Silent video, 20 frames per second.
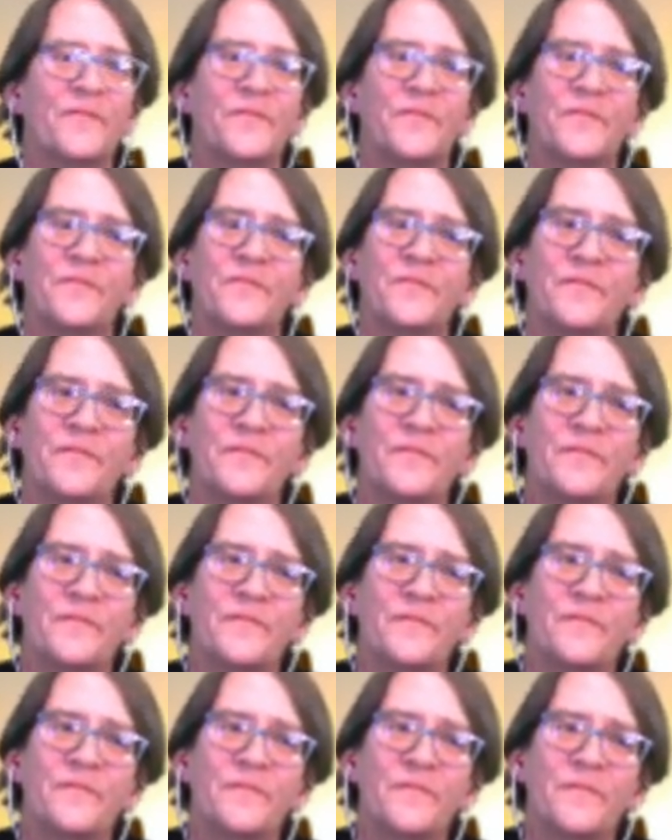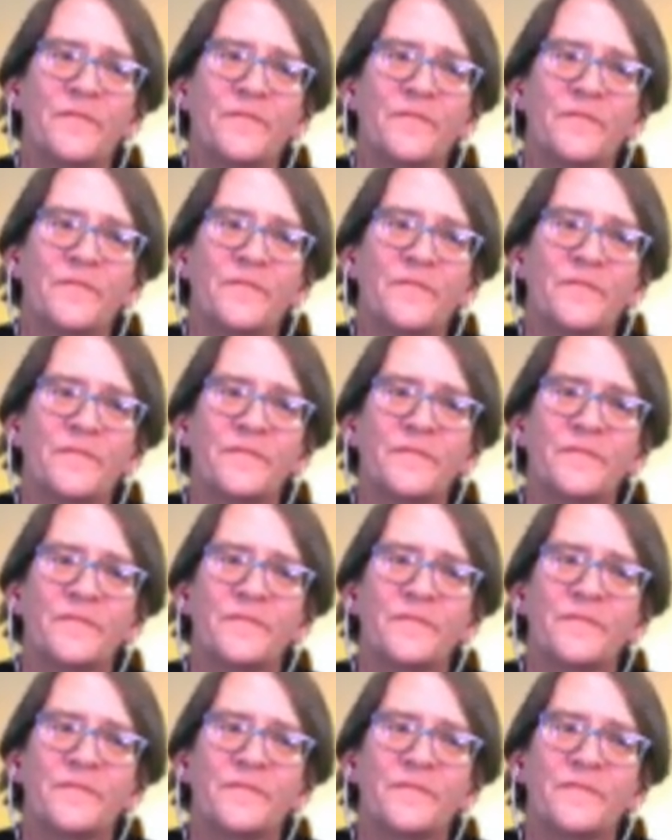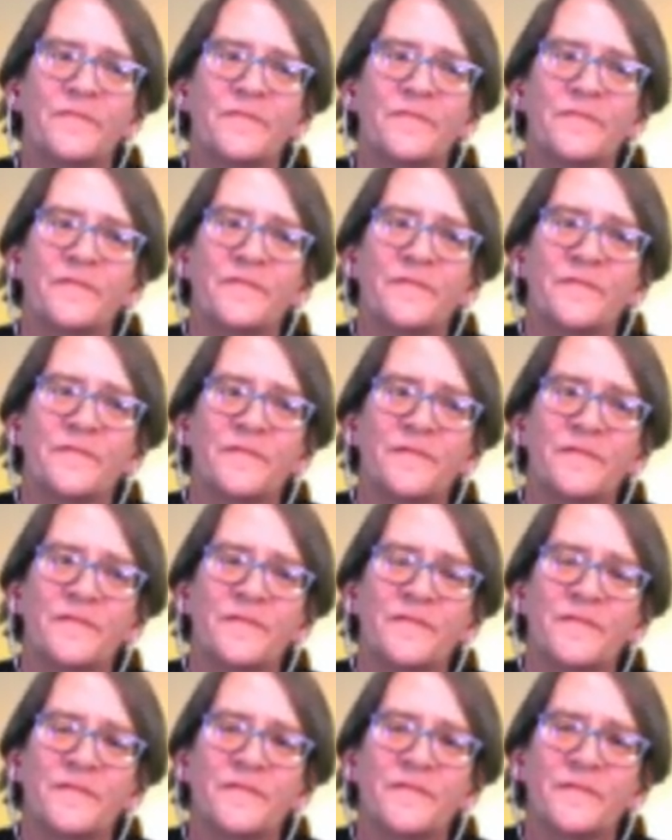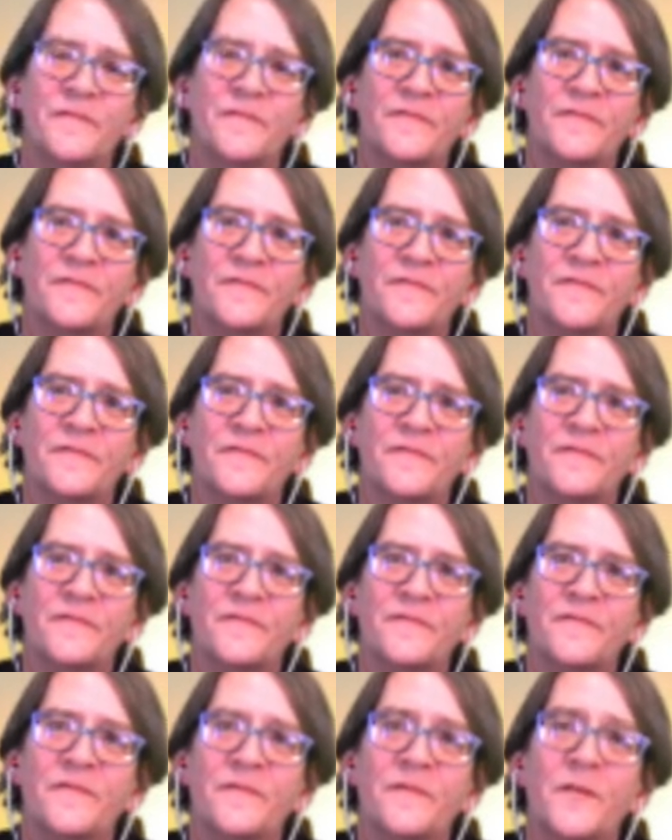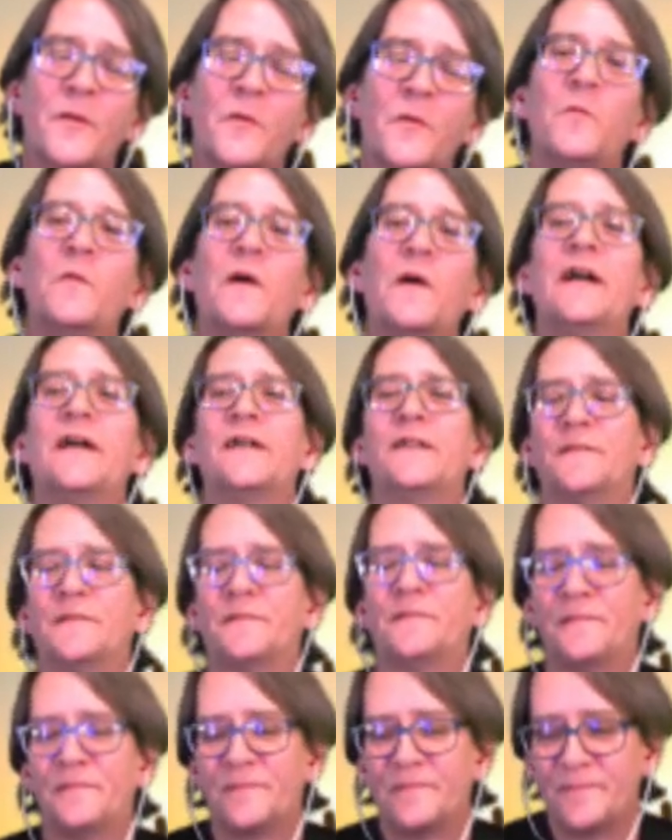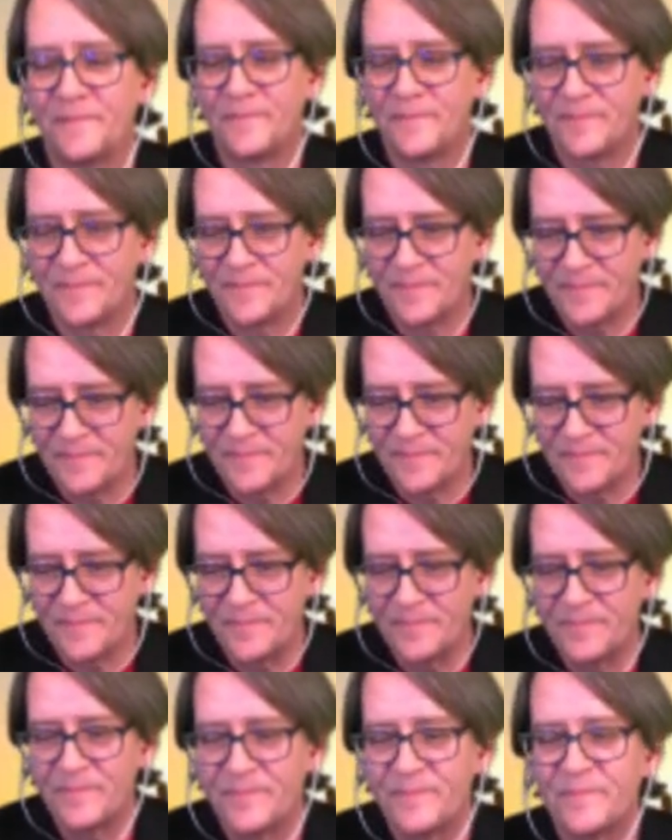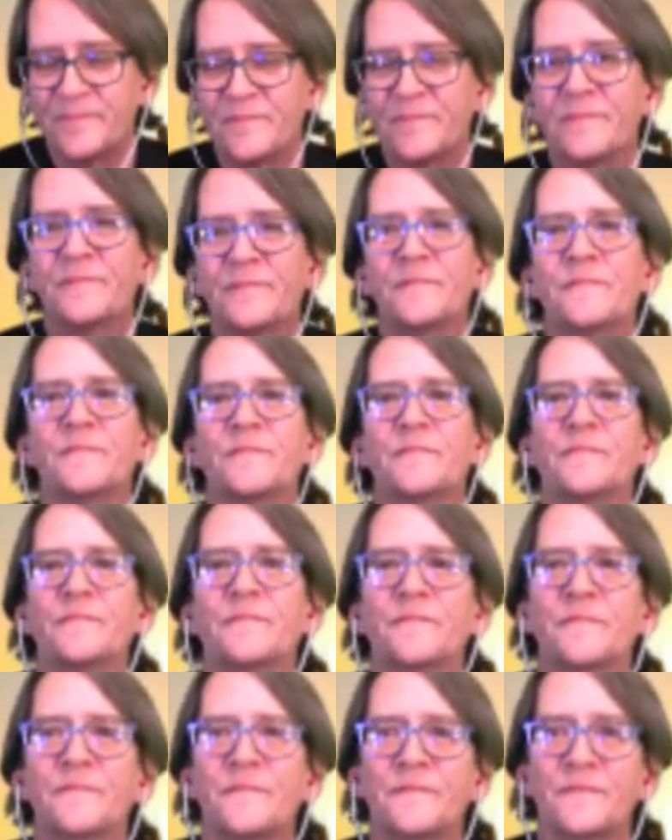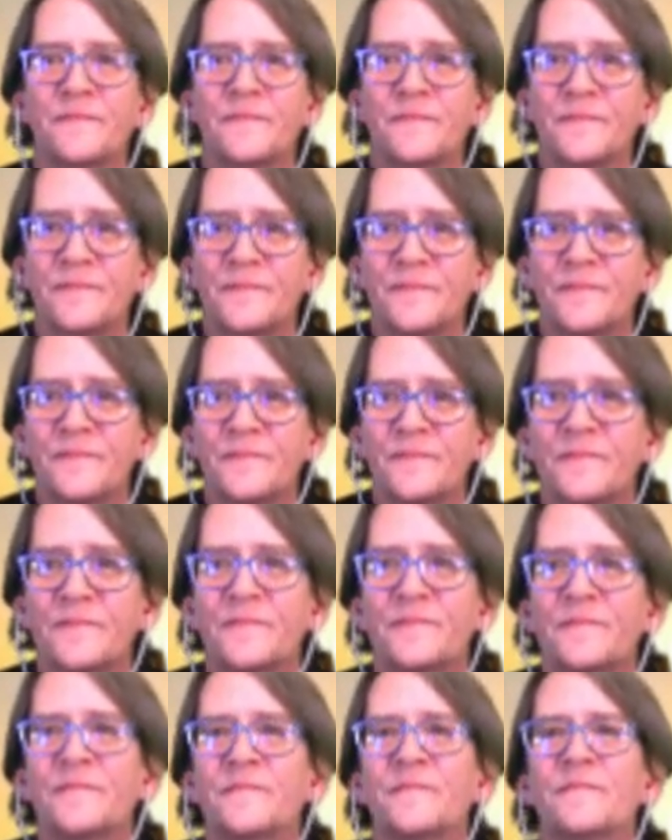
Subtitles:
(silent)